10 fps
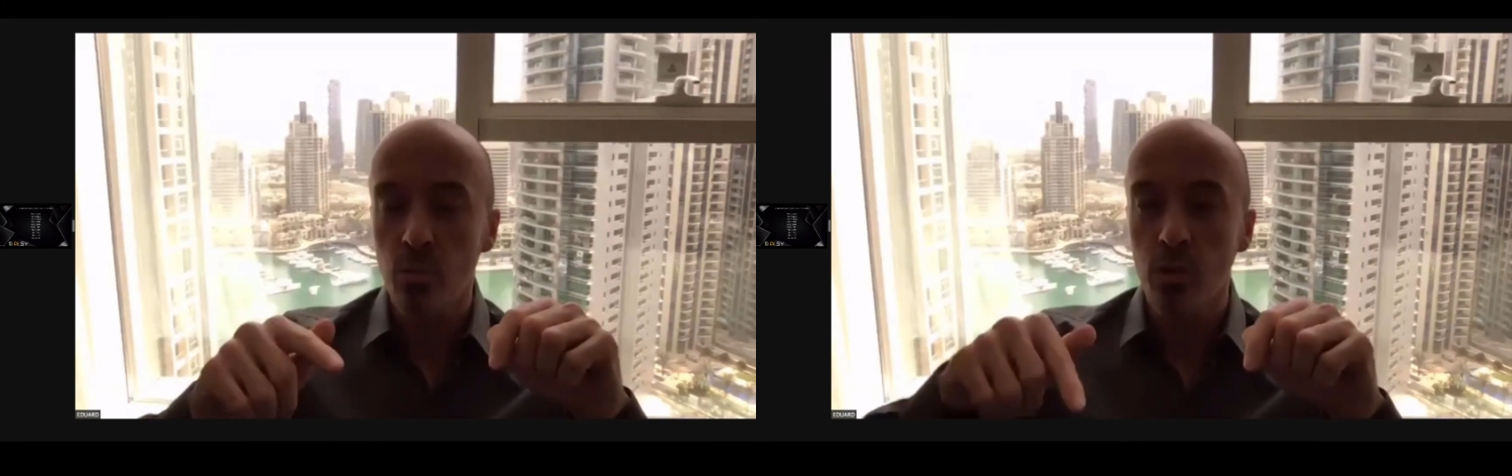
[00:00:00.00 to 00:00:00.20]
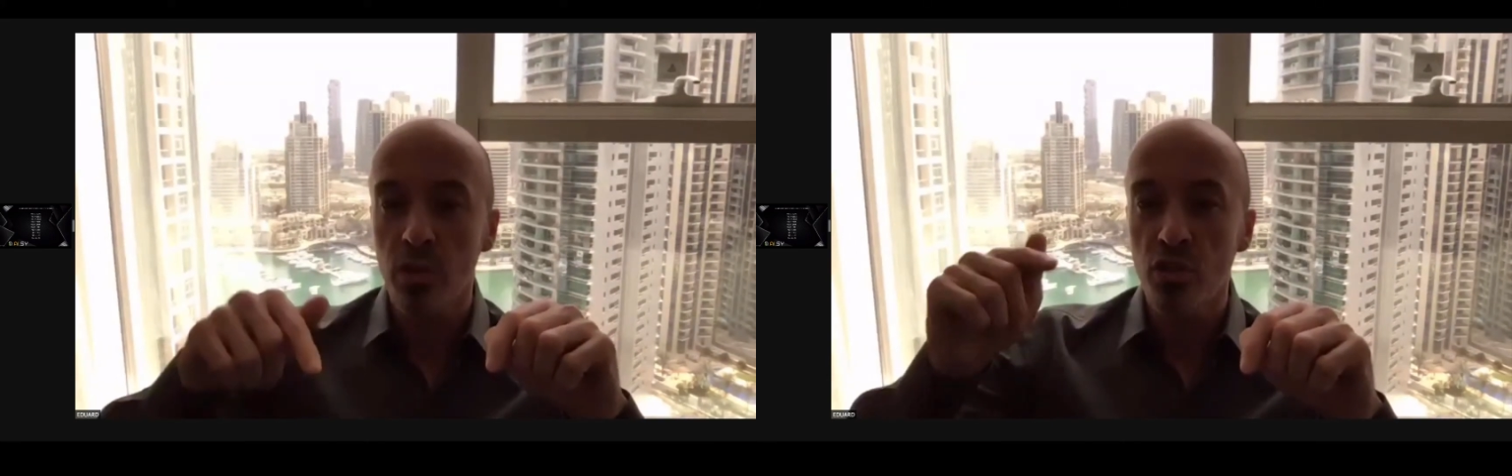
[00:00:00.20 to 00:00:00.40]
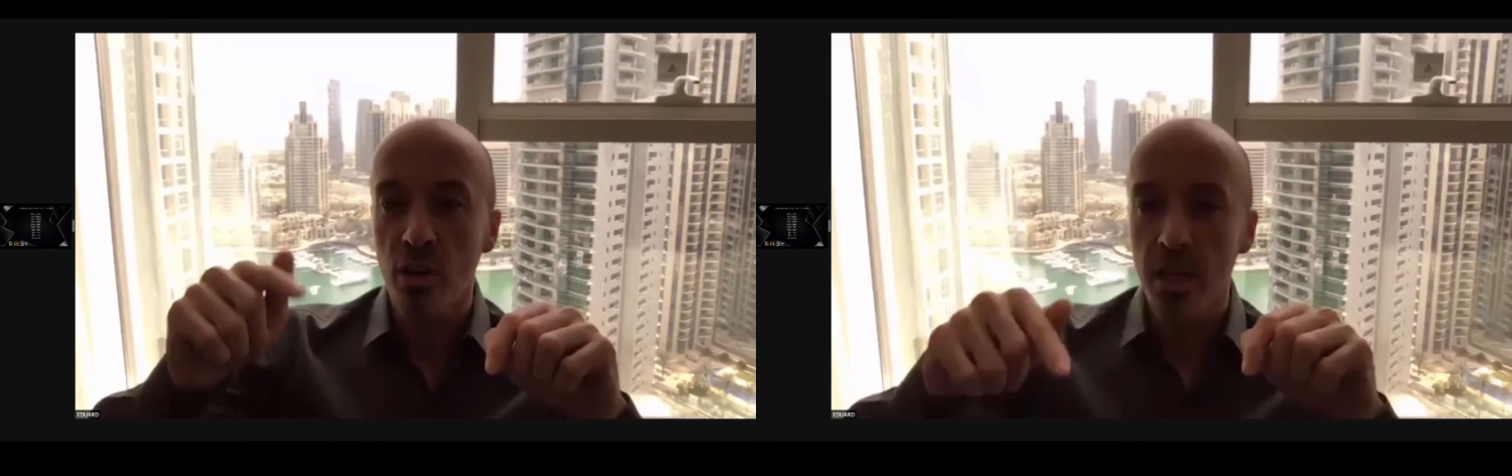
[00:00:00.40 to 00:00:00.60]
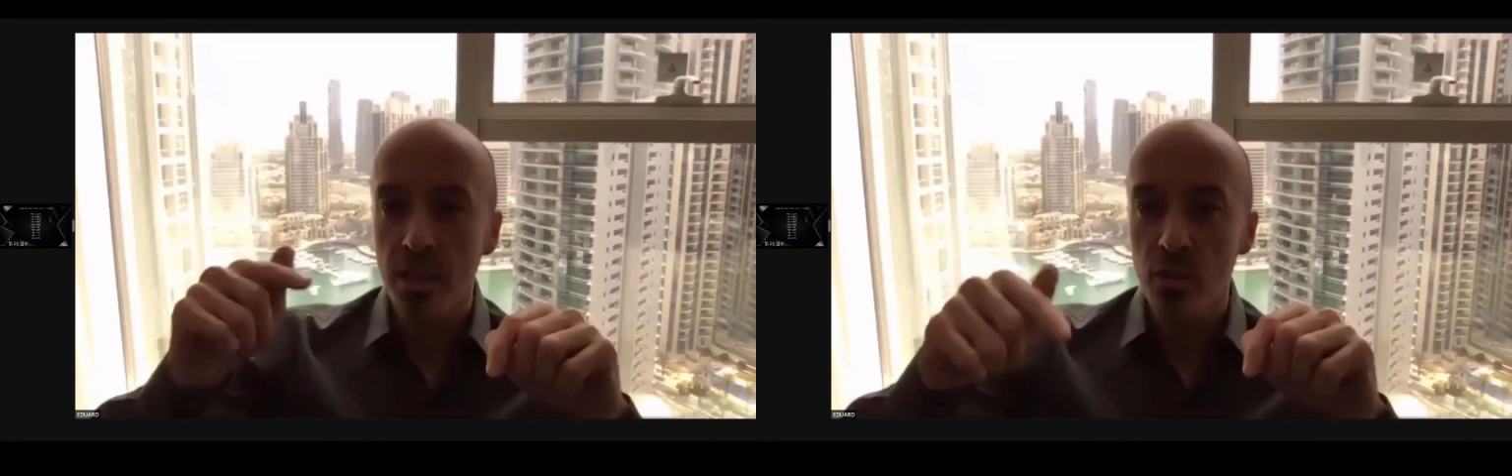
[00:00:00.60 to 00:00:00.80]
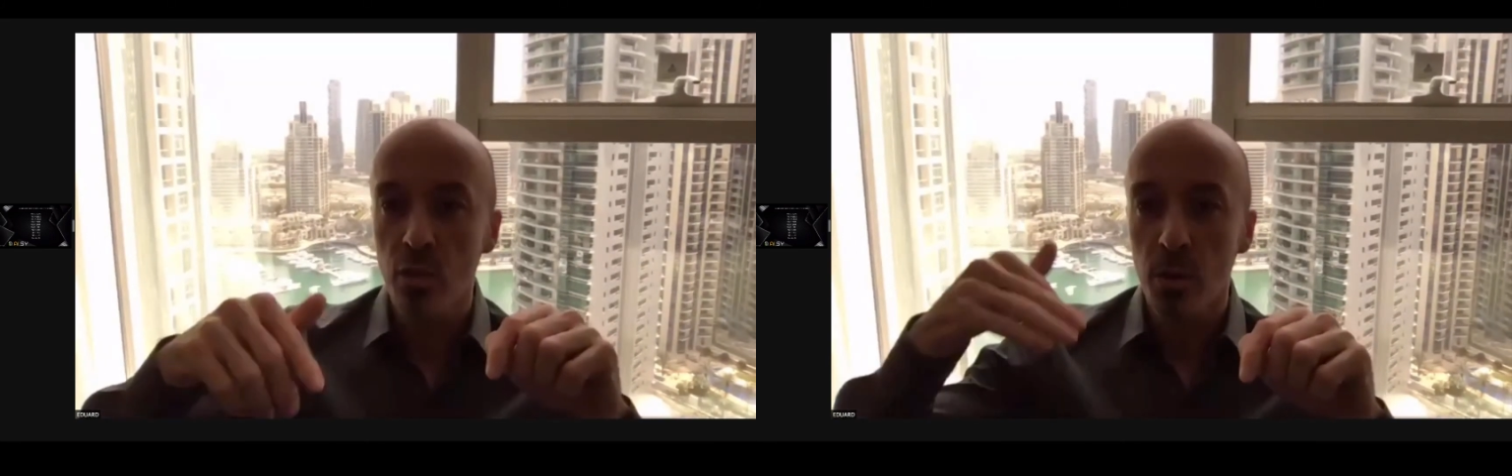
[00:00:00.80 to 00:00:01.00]
Were
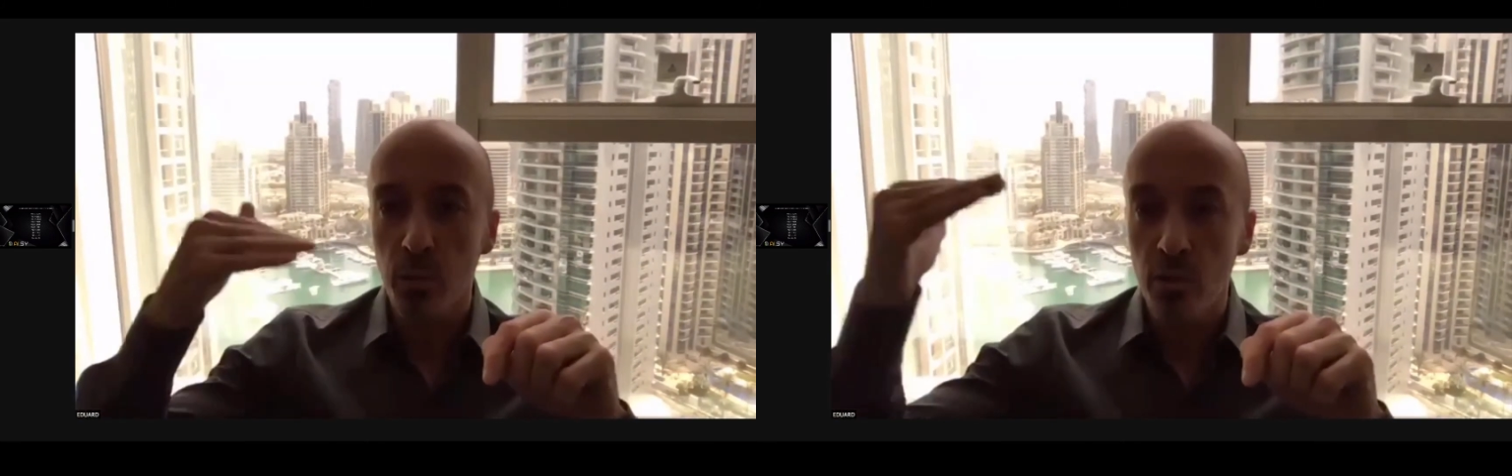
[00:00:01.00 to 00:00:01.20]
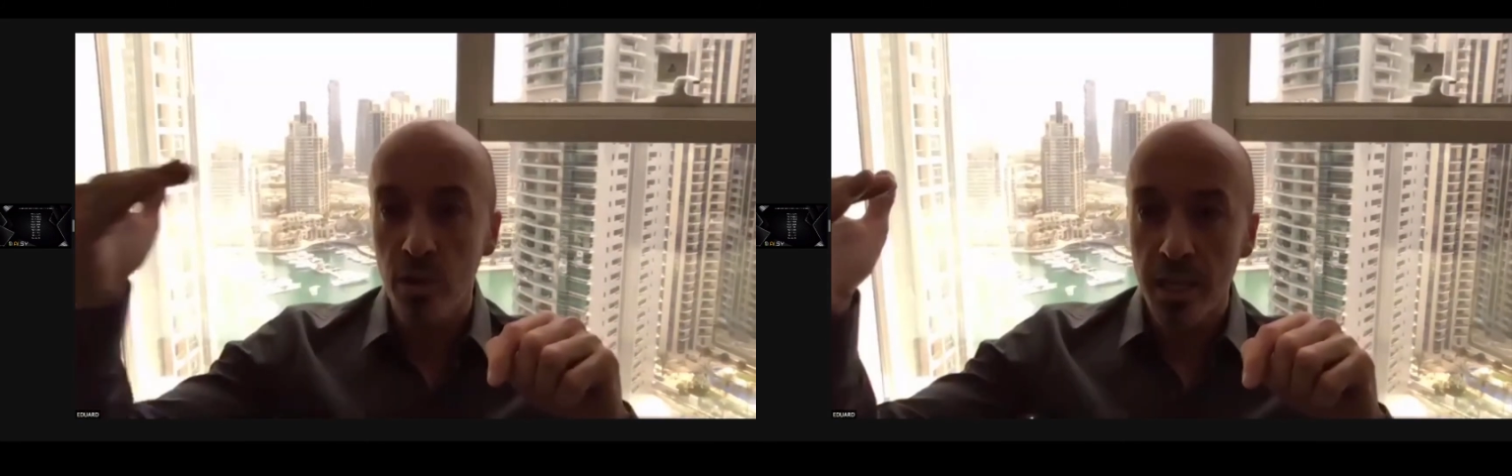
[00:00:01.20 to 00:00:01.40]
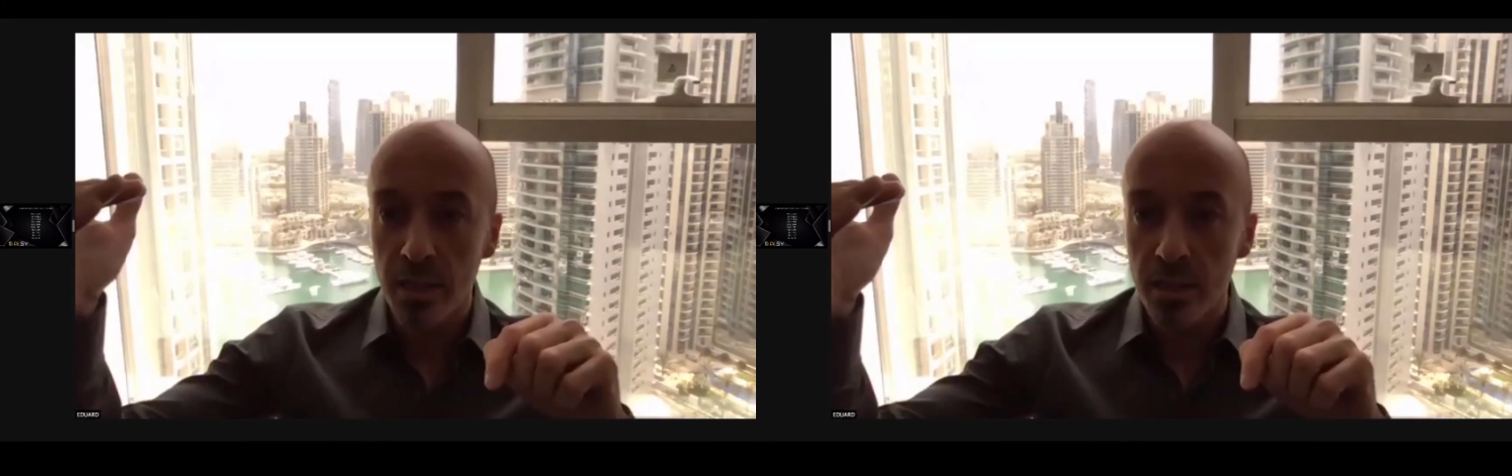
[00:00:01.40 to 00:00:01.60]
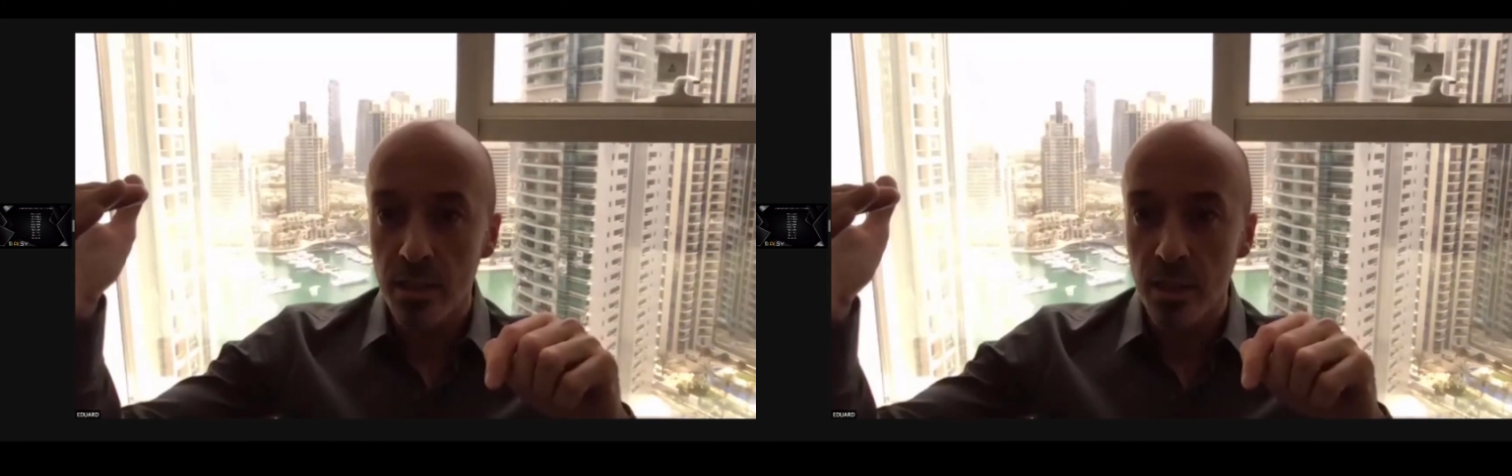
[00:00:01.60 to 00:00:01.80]
trying to upgrade